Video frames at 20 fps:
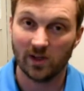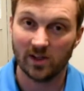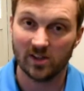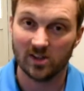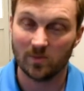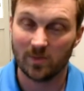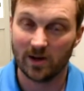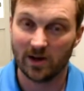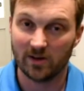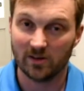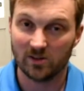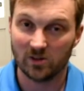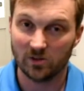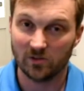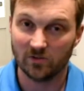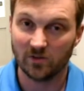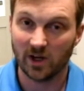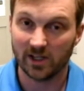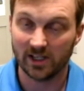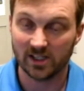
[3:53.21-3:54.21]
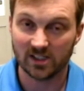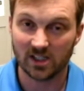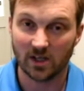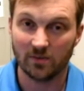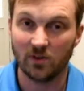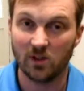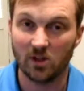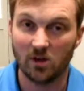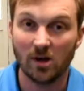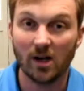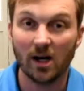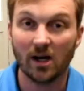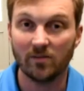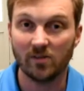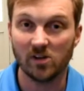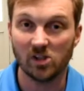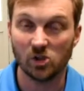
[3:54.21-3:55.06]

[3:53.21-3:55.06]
It's about sort of finding stuff that you love,